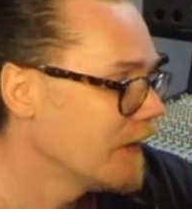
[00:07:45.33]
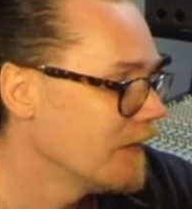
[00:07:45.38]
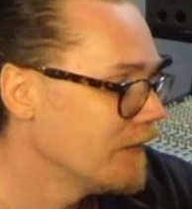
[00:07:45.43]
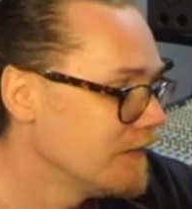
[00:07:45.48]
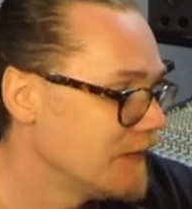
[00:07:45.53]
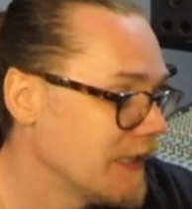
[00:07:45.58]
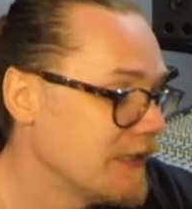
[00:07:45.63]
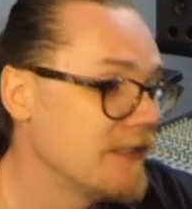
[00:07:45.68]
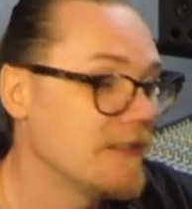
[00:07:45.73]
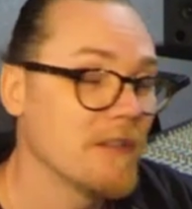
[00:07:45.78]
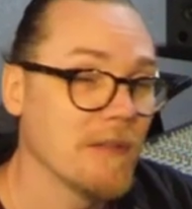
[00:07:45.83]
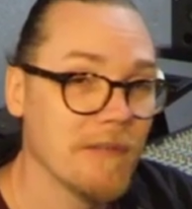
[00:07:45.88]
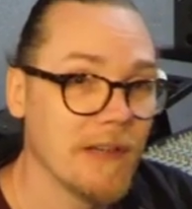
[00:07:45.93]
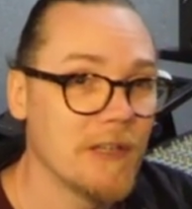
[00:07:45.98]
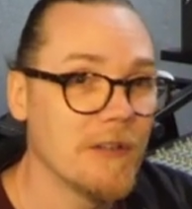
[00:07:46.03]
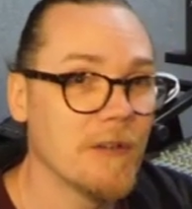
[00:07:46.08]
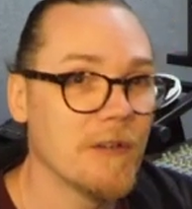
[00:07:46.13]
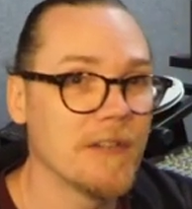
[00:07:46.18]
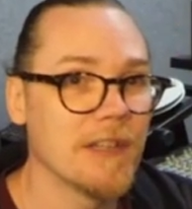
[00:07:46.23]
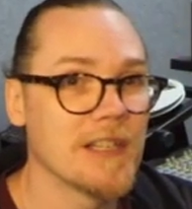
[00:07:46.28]
digital
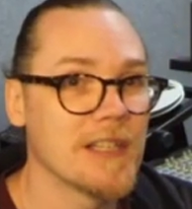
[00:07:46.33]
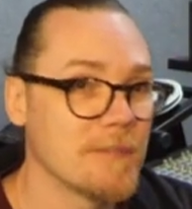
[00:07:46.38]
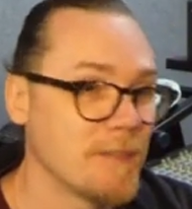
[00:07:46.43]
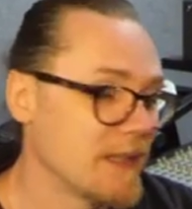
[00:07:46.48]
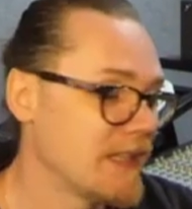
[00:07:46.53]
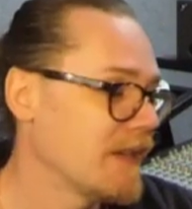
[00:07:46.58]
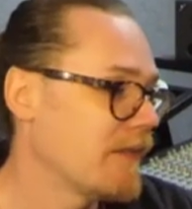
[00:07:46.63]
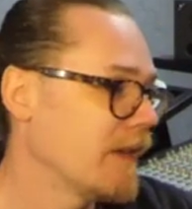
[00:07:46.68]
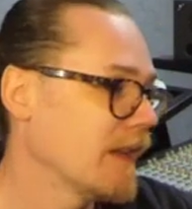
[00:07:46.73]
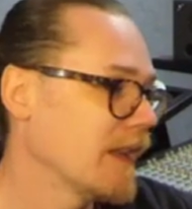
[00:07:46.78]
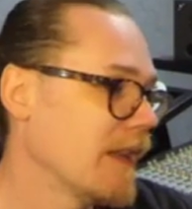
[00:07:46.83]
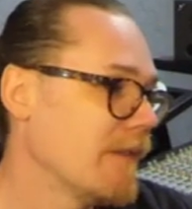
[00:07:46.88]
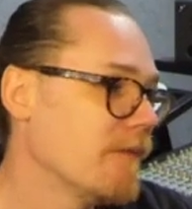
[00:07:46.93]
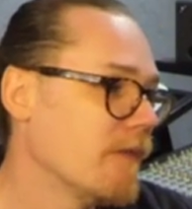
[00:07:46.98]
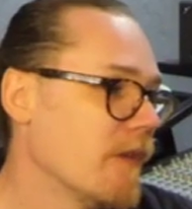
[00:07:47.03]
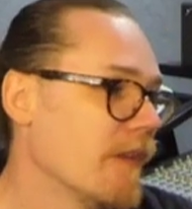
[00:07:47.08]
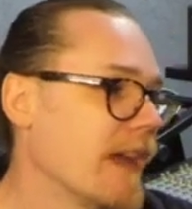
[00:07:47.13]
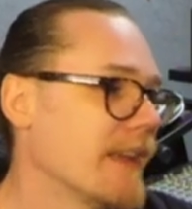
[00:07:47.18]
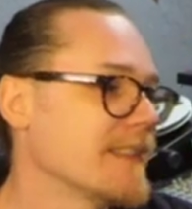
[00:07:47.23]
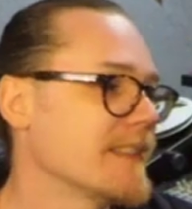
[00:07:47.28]
recorder specifically
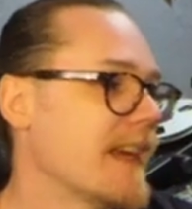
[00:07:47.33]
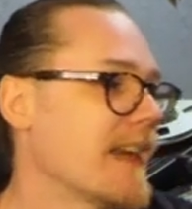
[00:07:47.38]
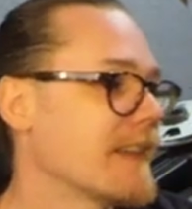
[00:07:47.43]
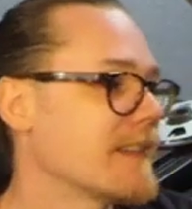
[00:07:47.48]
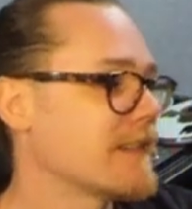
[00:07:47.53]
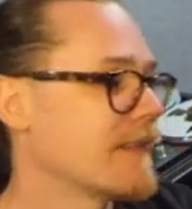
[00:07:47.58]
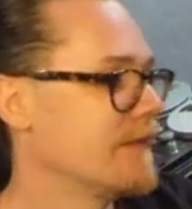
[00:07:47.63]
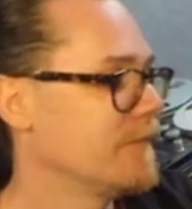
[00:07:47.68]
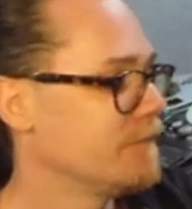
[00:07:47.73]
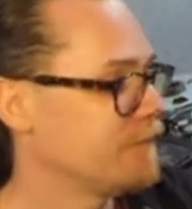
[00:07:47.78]
for that task.